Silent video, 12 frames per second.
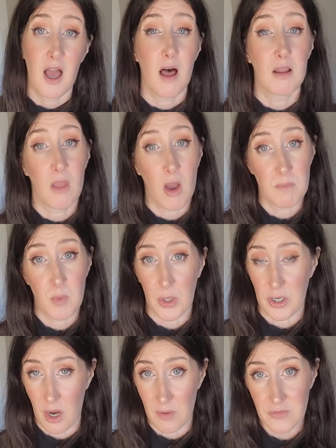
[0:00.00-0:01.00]
a lot more
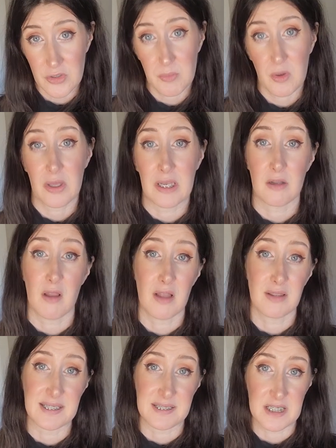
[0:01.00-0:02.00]
comfortable and a
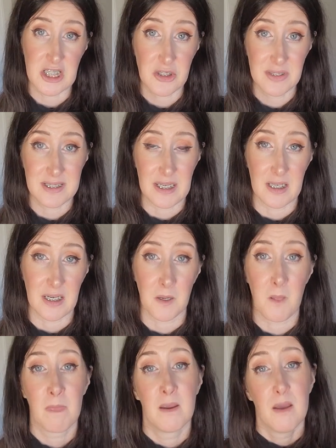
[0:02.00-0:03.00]
lot less
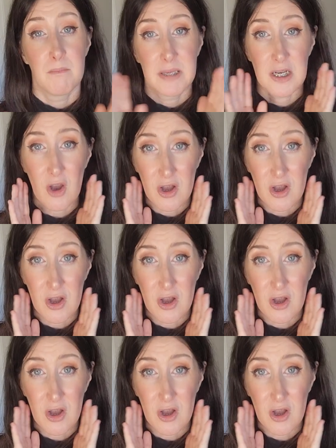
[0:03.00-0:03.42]
irritating, but it